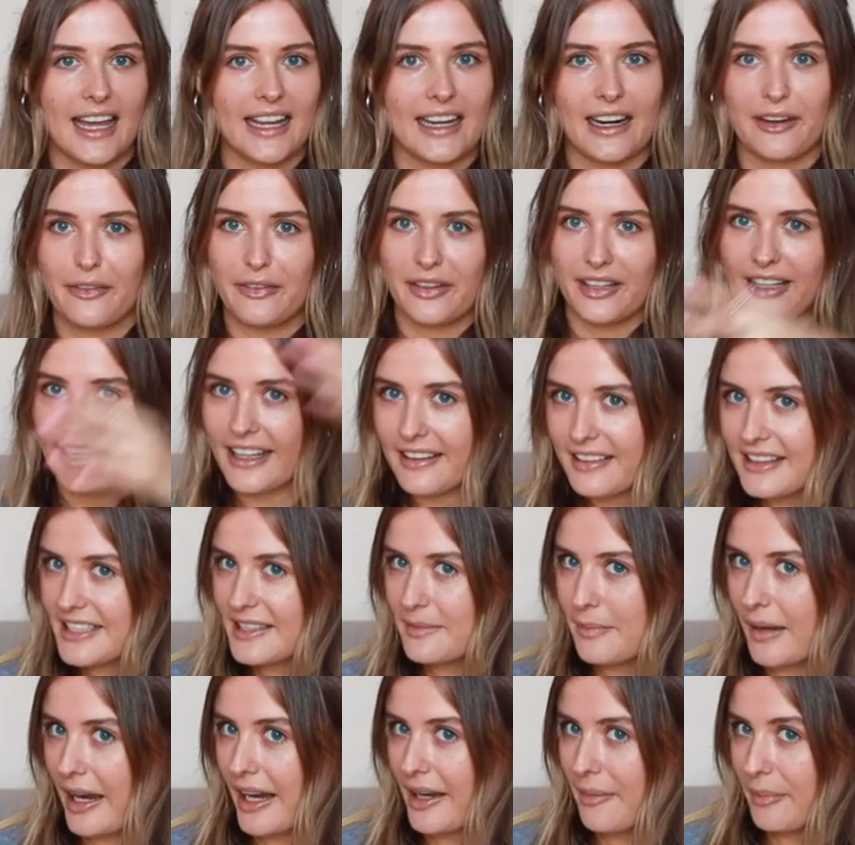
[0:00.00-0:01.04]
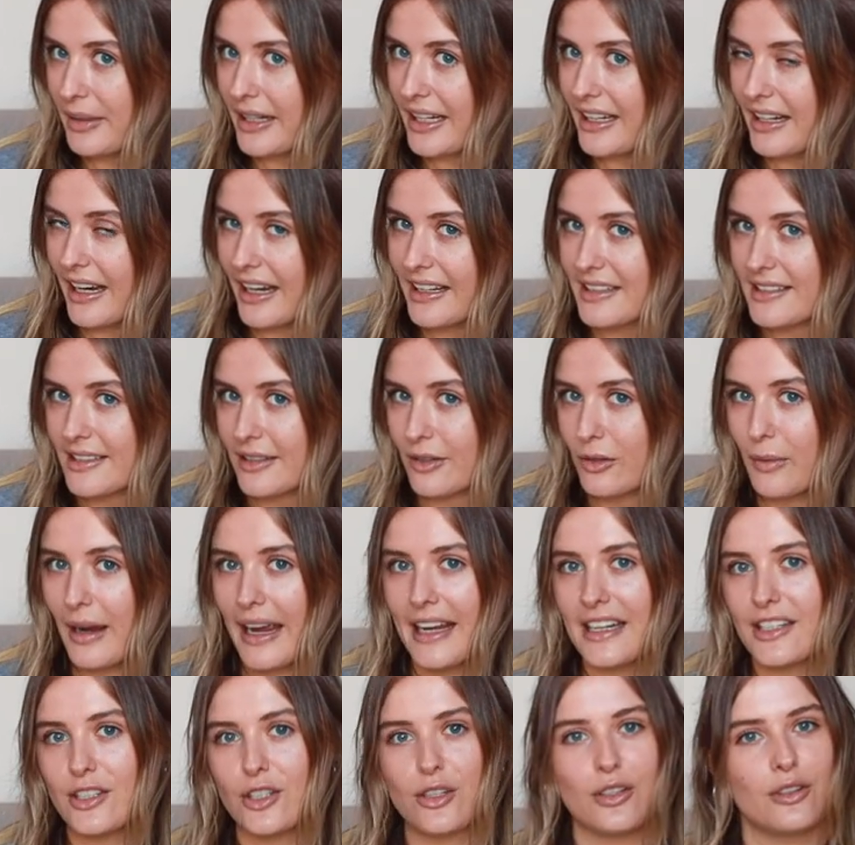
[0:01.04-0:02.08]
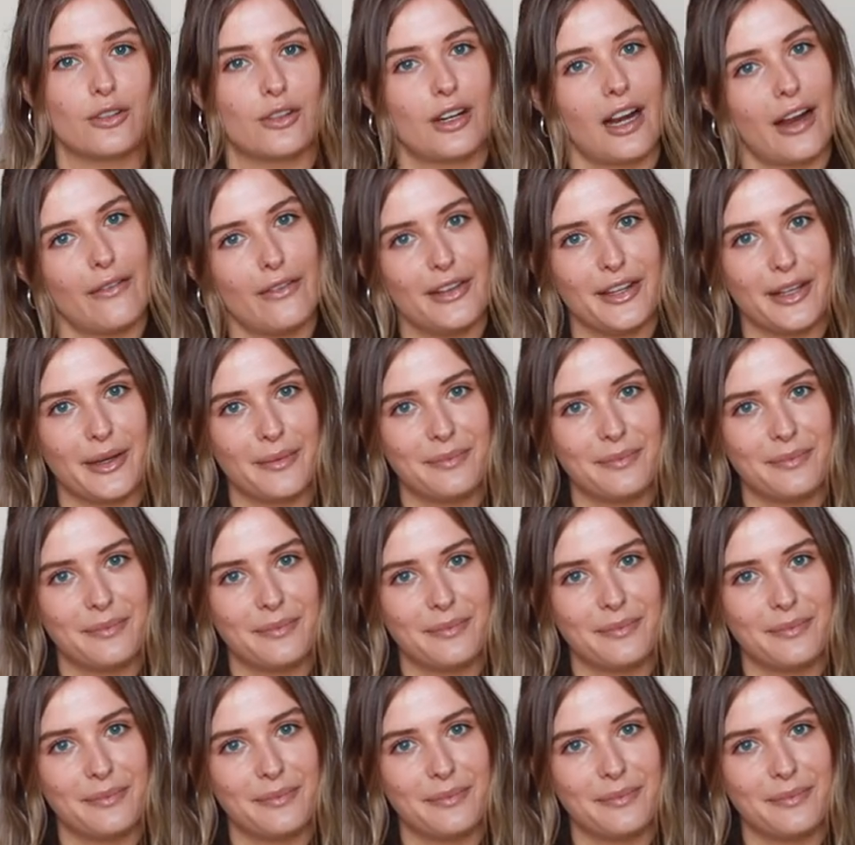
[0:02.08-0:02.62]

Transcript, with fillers: And I feel like this might be a nice little way to cover